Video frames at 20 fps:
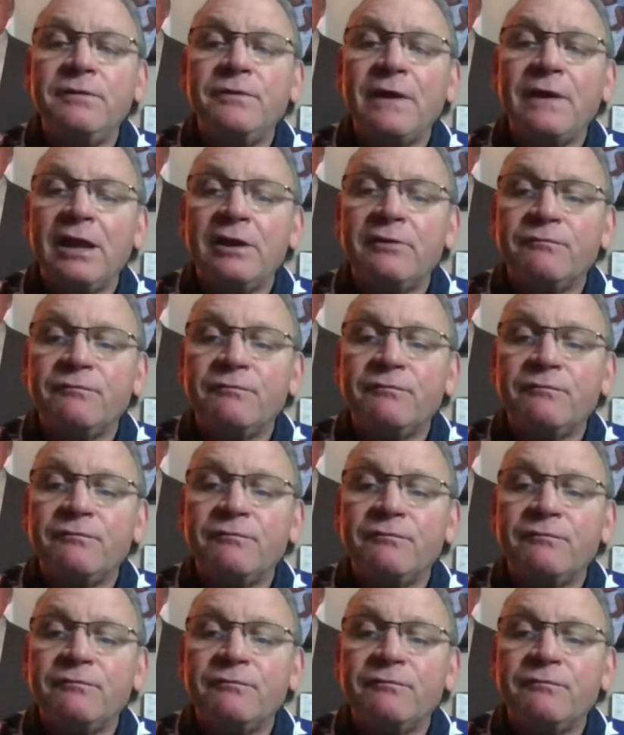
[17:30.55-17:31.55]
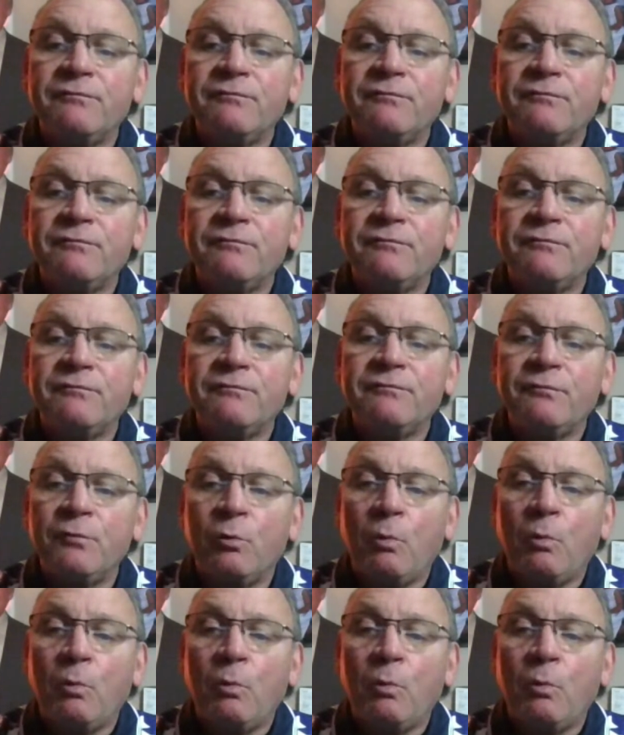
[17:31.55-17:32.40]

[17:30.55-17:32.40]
Thanks for